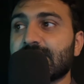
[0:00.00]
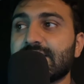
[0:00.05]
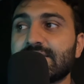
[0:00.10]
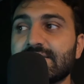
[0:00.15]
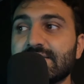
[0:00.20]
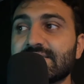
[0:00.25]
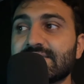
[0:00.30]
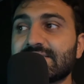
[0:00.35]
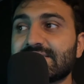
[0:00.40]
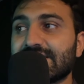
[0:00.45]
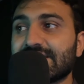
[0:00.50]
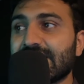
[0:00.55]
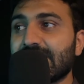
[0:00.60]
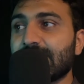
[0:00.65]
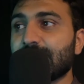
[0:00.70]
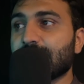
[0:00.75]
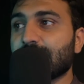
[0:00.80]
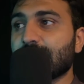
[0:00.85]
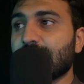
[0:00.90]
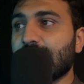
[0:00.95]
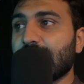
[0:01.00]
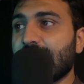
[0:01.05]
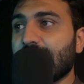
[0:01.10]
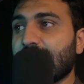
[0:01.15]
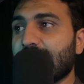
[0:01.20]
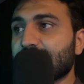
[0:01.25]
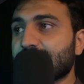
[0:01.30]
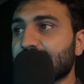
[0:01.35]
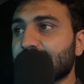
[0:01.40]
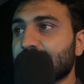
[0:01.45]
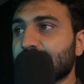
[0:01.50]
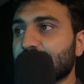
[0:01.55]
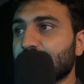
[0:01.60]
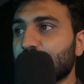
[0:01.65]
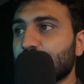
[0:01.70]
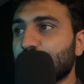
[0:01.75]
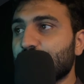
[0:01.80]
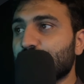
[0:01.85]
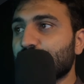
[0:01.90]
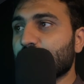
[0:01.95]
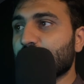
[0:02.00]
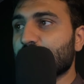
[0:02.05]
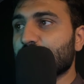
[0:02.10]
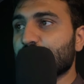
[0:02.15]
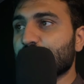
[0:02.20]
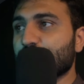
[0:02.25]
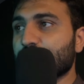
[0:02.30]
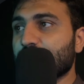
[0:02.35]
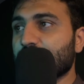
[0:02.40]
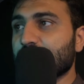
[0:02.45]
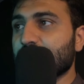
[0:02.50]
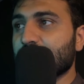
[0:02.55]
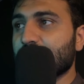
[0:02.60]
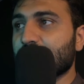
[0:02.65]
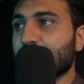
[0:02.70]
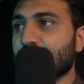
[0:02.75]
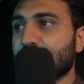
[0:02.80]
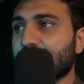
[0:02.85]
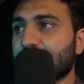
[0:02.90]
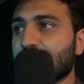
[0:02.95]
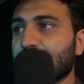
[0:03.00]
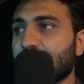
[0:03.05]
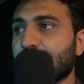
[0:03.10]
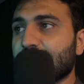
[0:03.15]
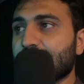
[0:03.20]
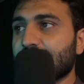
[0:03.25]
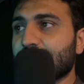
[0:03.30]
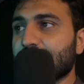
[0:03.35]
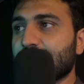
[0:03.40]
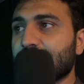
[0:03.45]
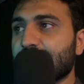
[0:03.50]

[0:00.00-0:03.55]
It is same as you are doing like that,